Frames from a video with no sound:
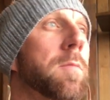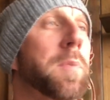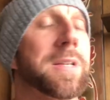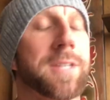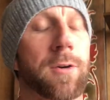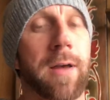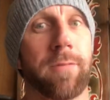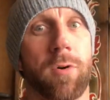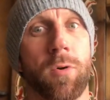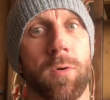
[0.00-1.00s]
Plus, I don't have
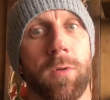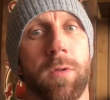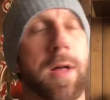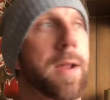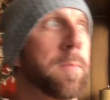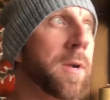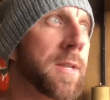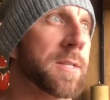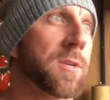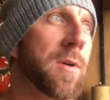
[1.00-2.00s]
a whole lot of
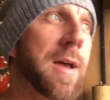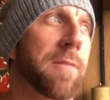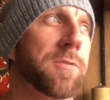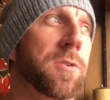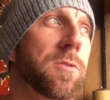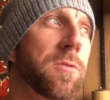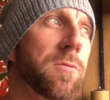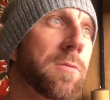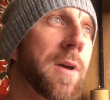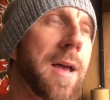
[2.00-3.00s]
money, so I have
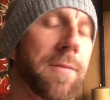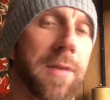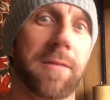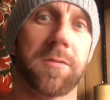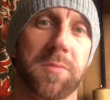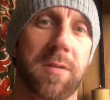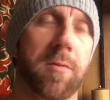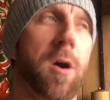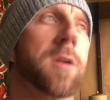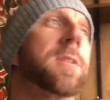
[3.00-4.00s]
to have some cheap
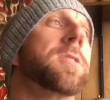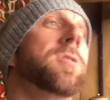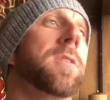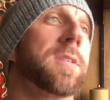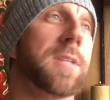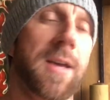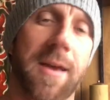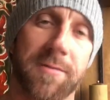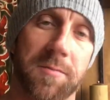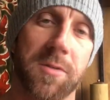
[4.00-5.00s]
cars. As you can see, I
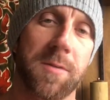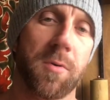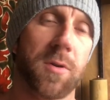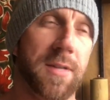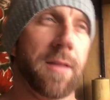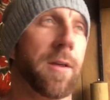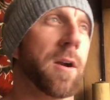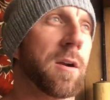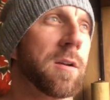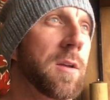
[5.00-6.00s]
have some cheapos out
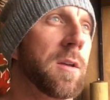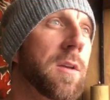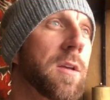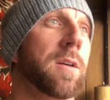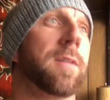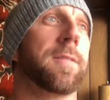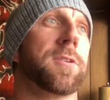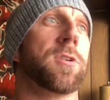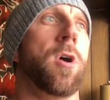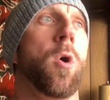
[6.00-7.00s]
there.
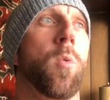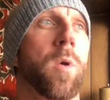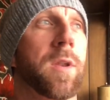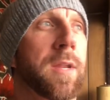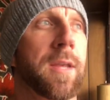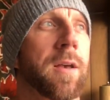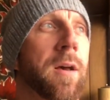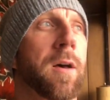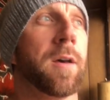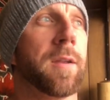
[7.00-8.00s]
There's an '01
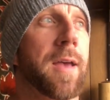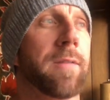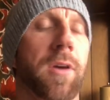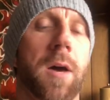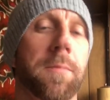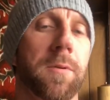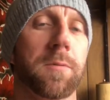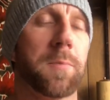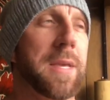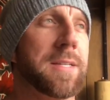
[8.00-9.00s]
Neon. I have a couple
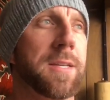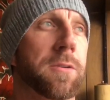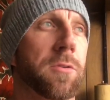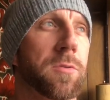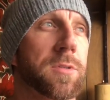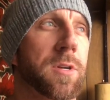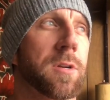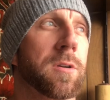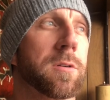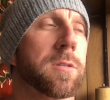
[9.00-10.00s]
PT
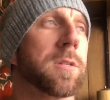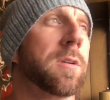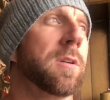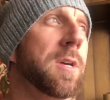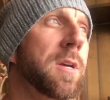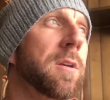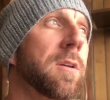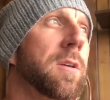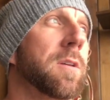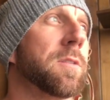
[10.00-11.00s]
Cruisers.
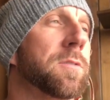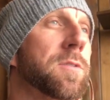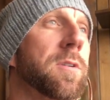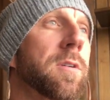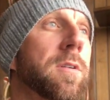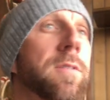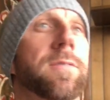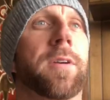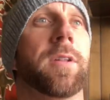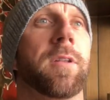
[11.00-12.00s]
Those are
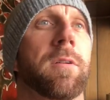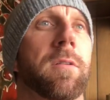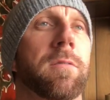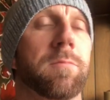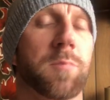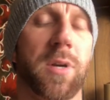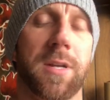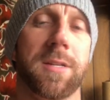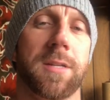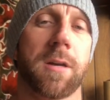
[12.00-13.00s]
fun little, pretty
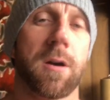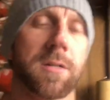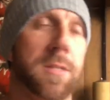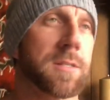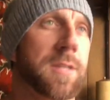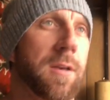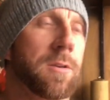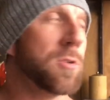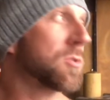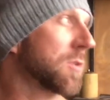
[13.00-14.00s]
easy cars to sell
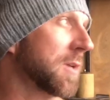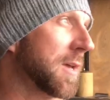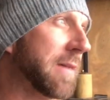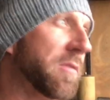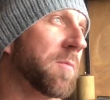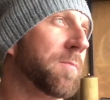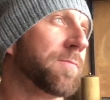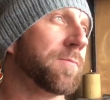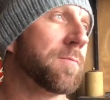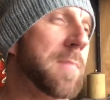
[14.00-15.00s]
usually. I have a
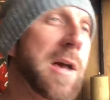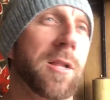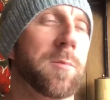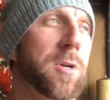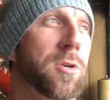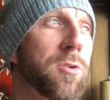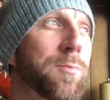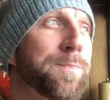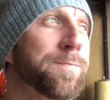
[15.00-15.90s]
Malibu,